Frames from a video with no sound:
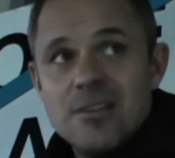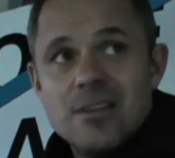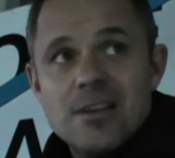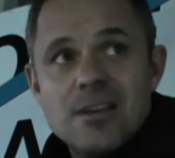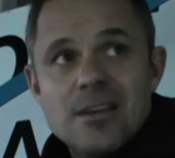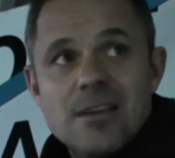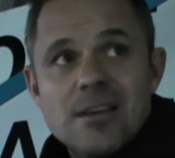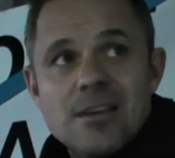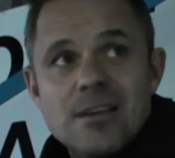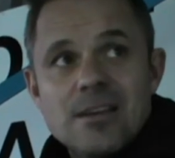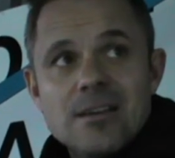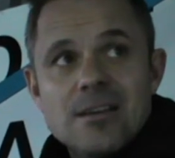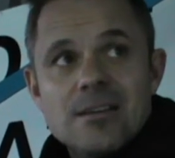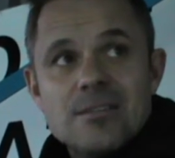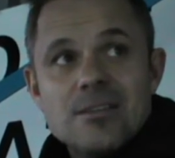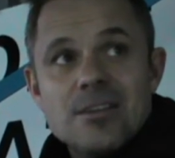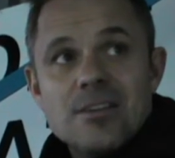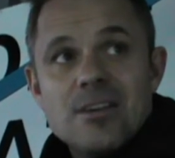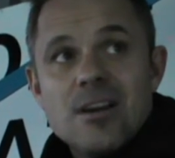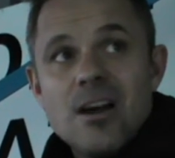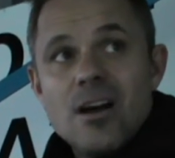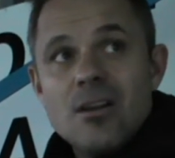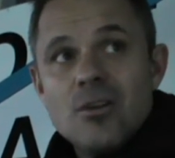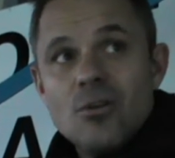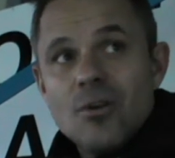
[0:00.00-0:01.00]
So
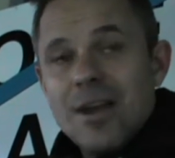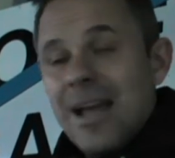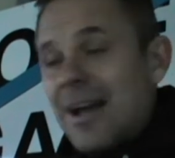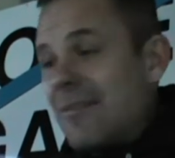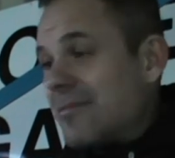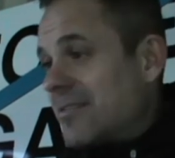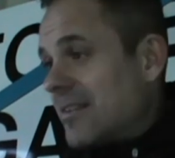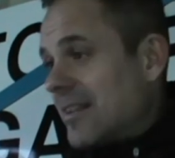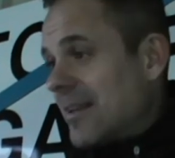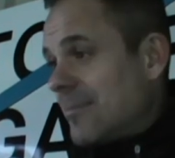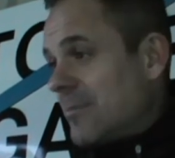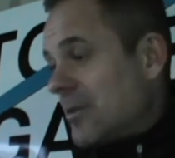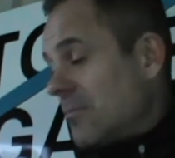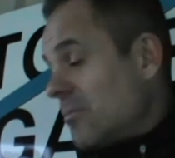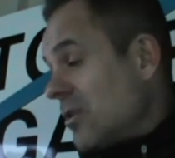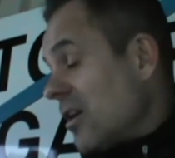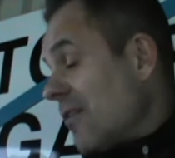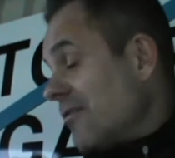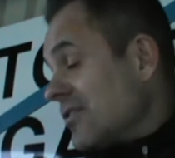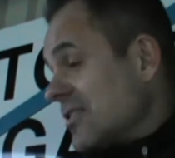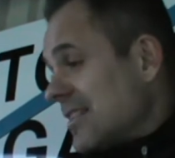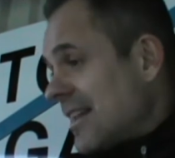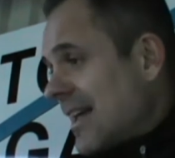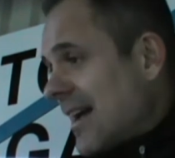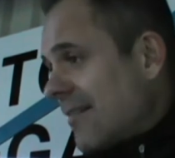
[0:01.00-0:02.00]
you've got to look after them, and we
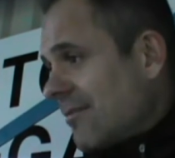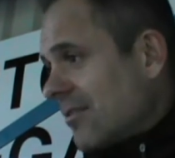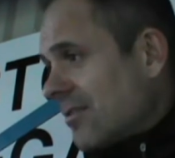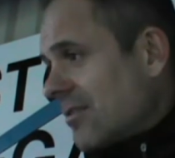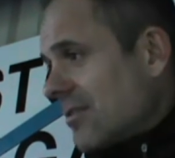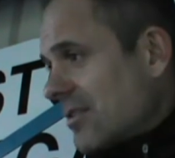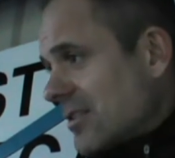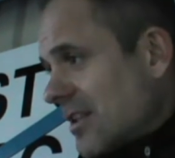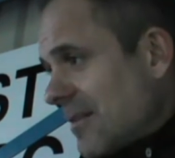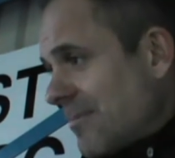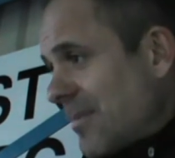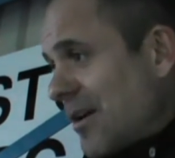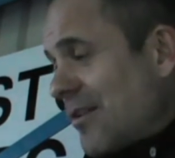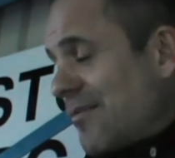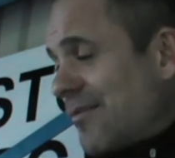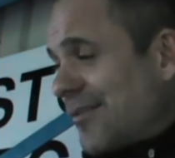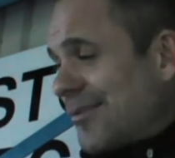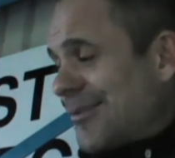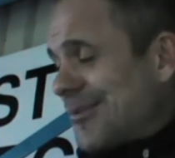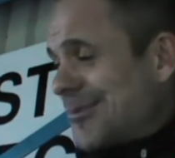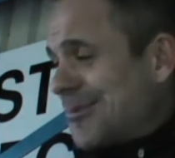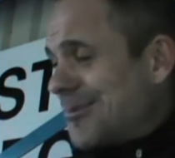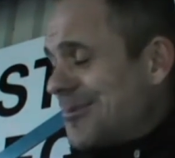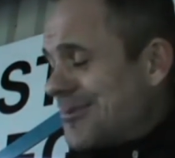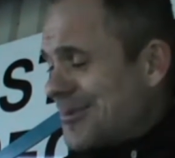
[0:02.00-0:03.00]
obviously haven't because they're both on
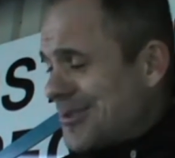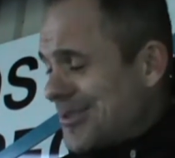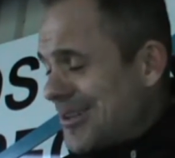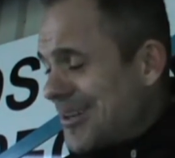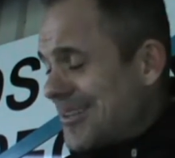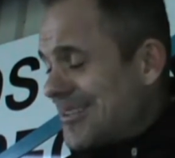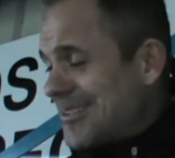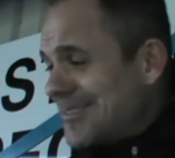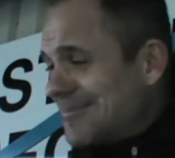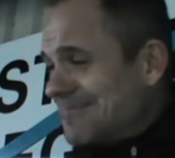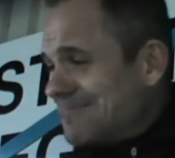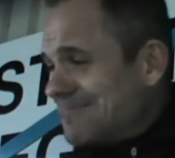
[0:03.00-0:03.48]
the score sheet.